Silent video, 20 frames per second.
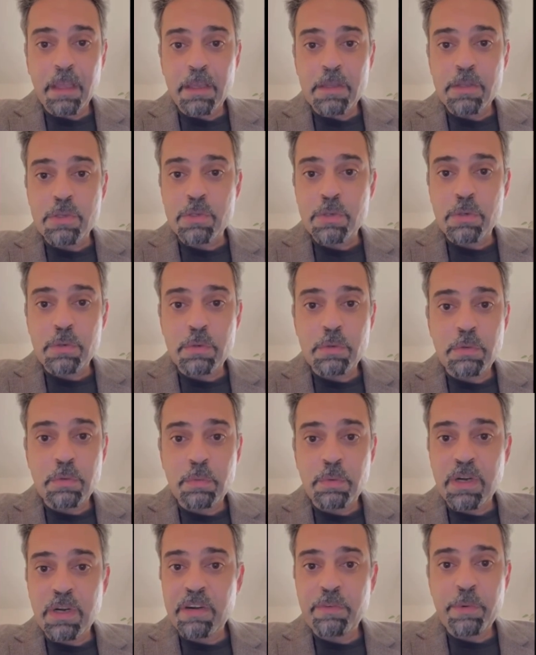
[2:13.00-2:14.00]
So
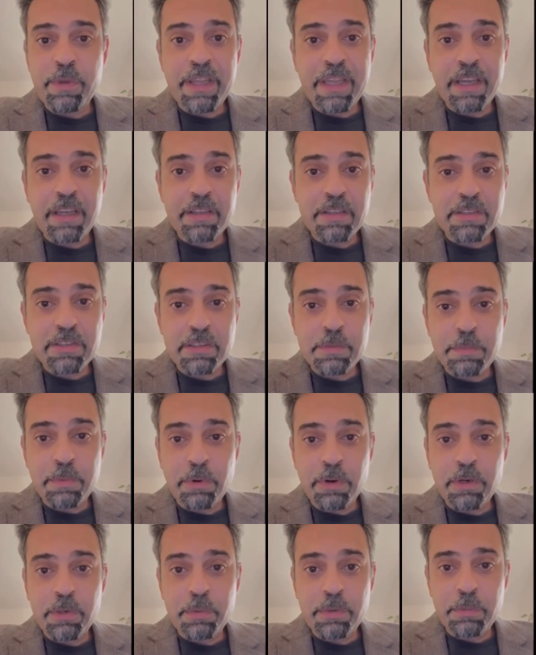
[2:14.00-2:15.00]
whatever we can to
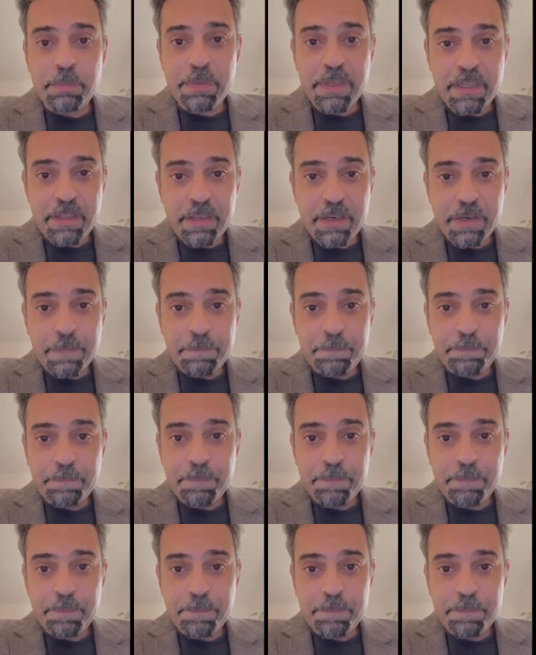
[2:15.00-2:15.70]
support, we'll be there,